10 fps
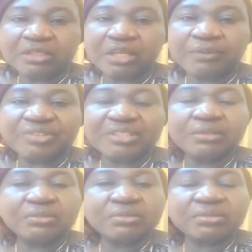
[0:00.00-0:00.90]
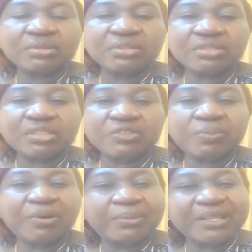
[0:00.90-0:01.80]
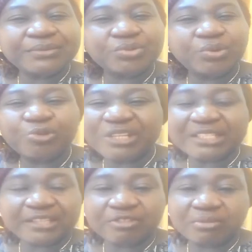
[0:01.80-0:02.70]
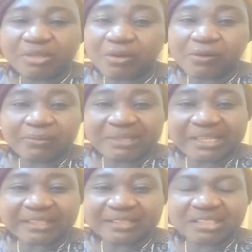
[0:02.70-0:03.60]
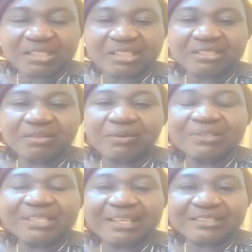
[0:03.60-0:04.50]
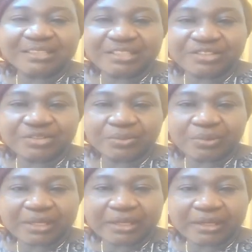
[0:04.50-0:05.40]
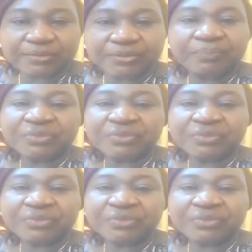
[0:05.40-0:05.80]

Um, sales, sales problems don't really need to be complex. It always has an easy way out.